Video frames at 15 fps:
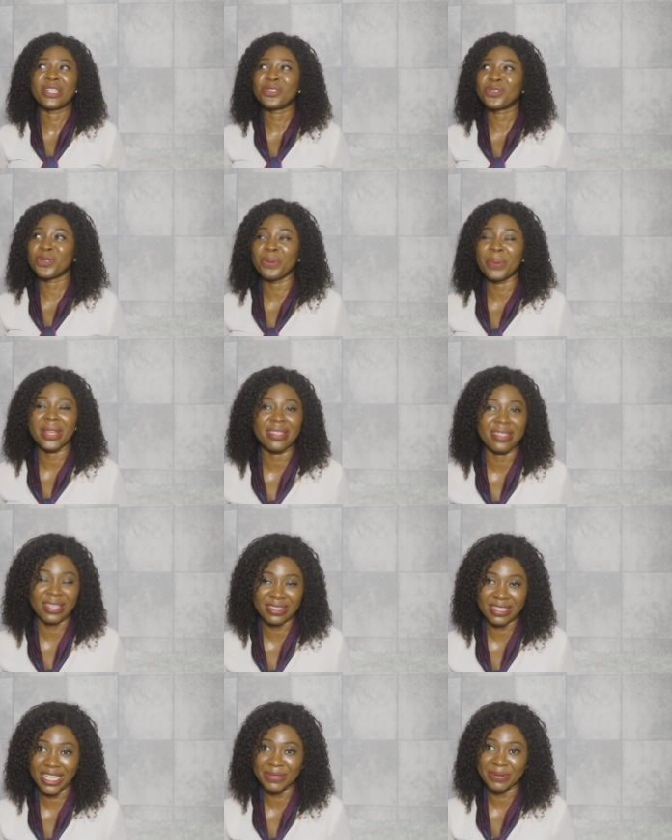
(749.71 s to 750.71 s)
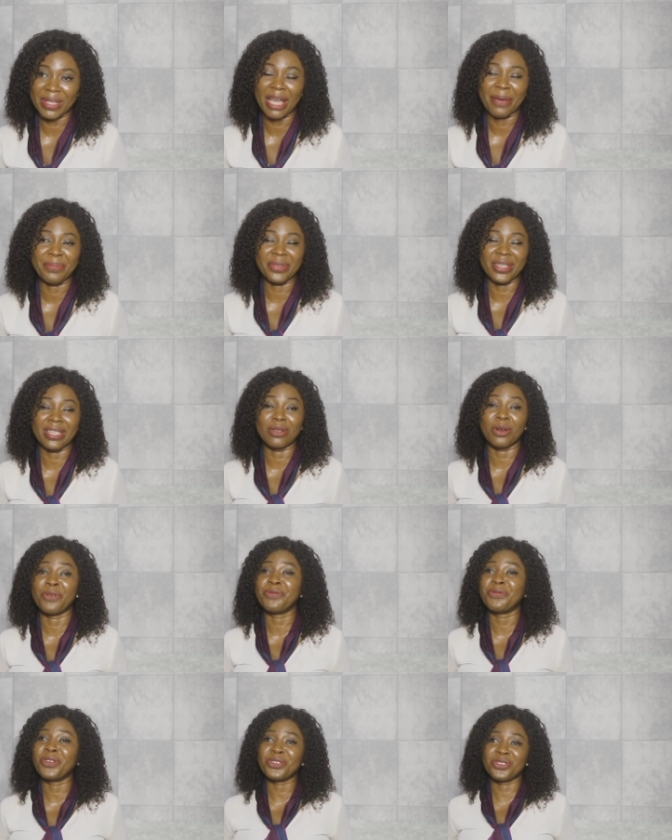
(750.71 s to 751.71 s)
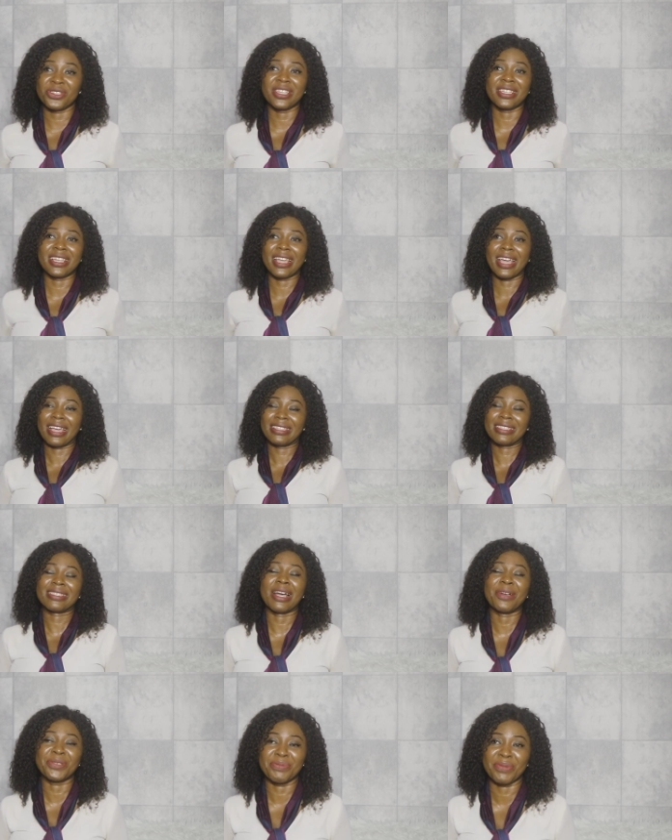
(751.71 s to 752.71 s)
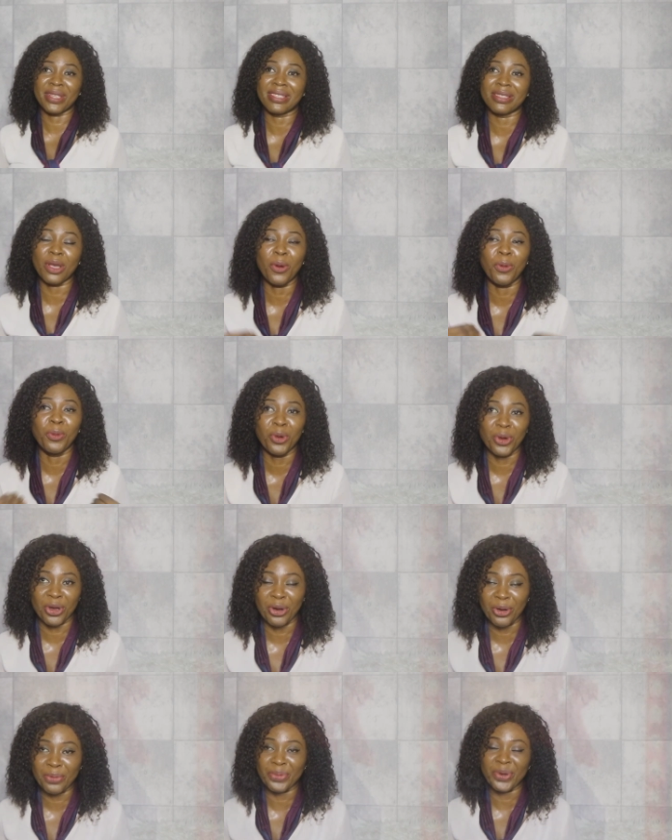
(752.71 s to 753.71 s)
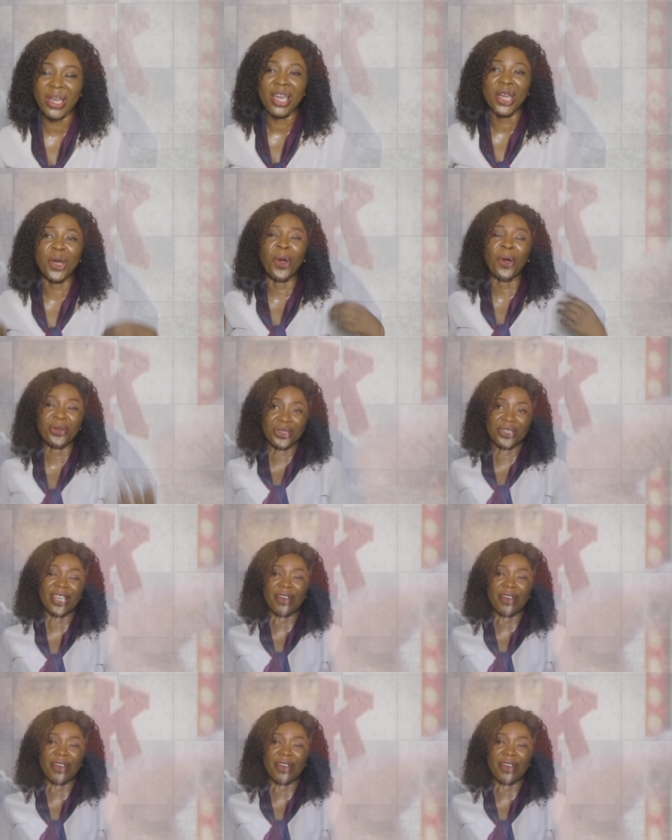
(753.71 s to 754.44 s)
So many things has been happening. Unfortunately, guys, this housemate woke up, got to the